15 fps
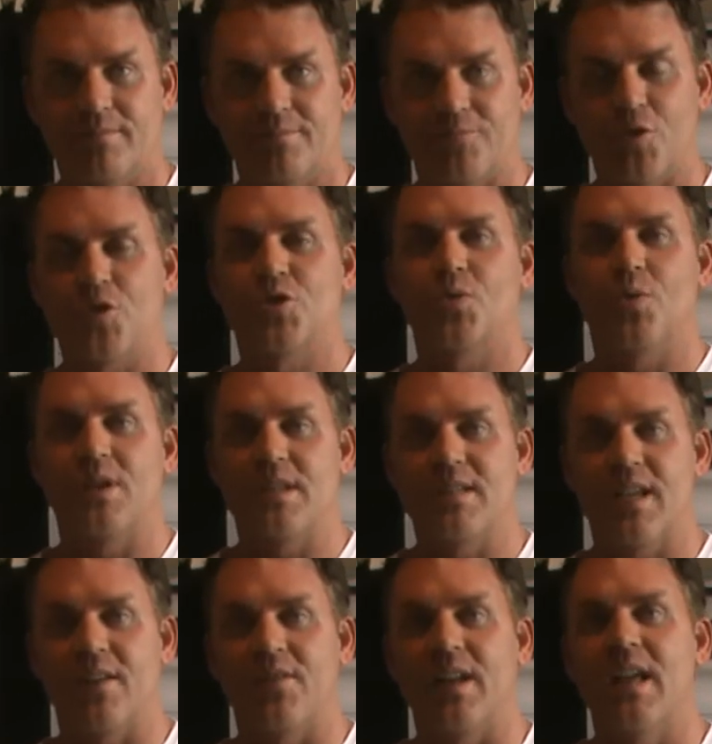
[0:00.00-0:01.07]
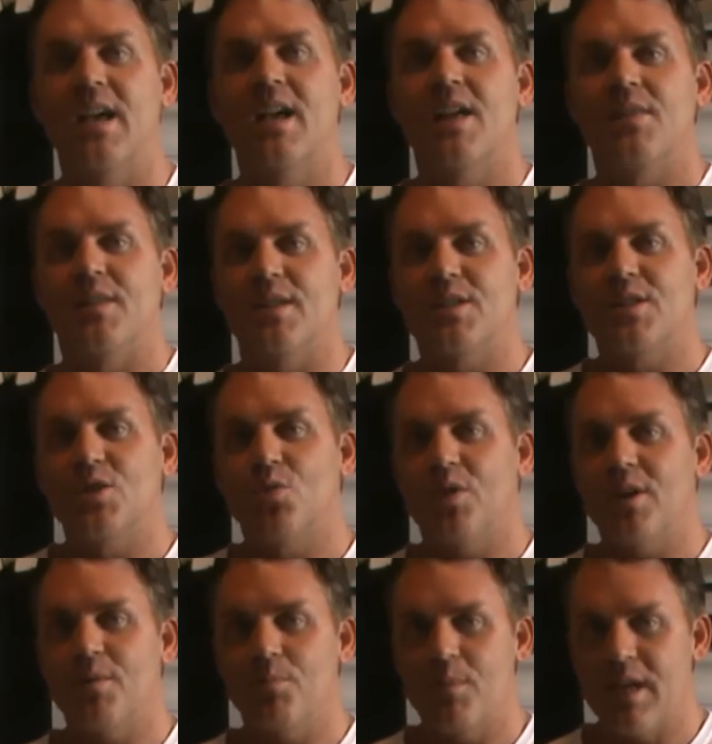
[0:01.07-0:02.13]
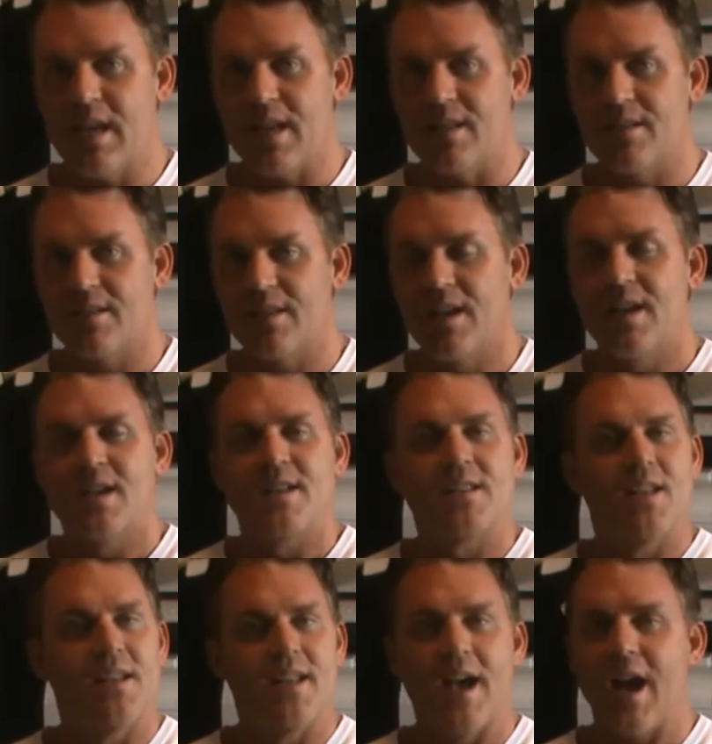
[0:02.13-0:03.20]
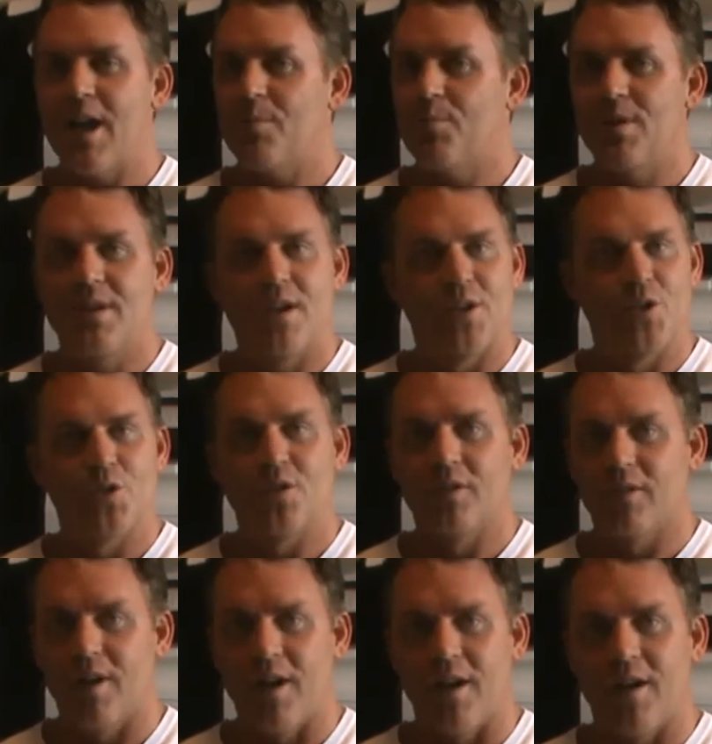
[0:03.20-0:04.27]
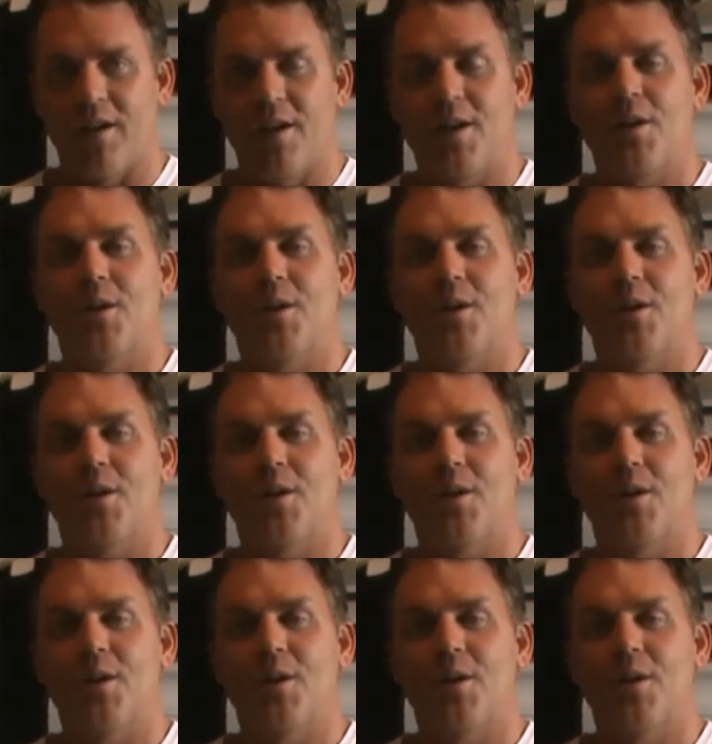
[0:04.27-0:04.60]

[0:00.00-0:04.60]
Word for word: Verse 27. This is what it means to not be under the law,